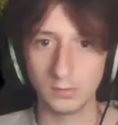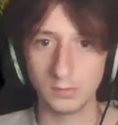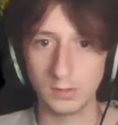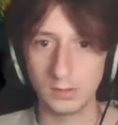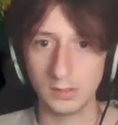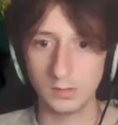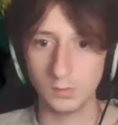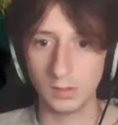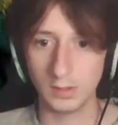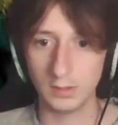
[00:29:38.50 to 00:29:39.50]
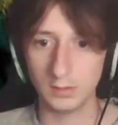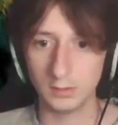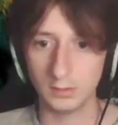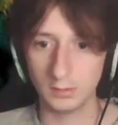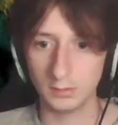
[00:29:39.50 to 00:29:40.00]
So this is why
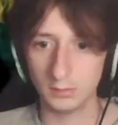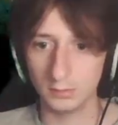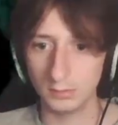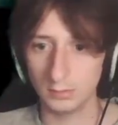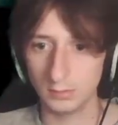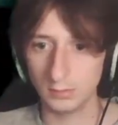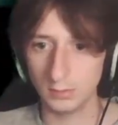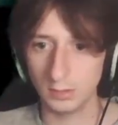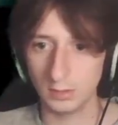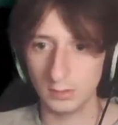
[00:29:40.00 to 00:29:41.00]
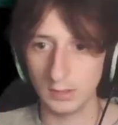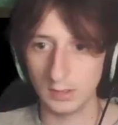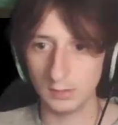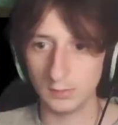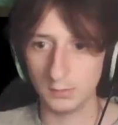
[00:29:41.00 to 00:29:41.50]
I like to
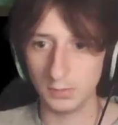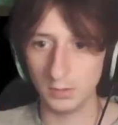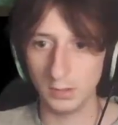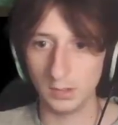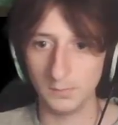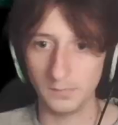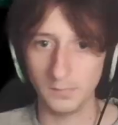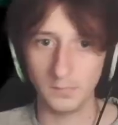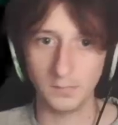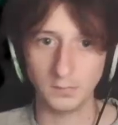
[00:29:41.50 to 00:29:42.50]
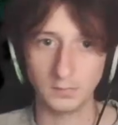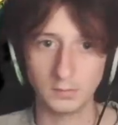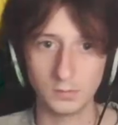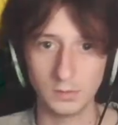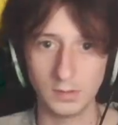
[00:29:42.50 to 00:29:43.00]
gather everybody up,
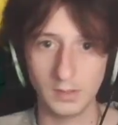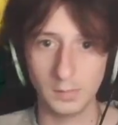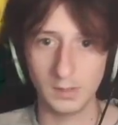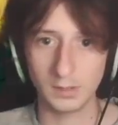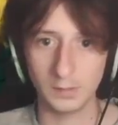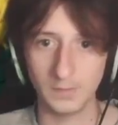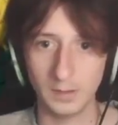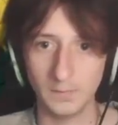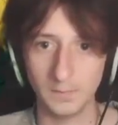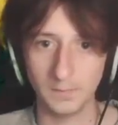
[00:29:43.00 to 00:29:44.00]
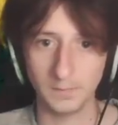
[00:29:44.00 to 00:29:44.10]
because we're going to get picked off here.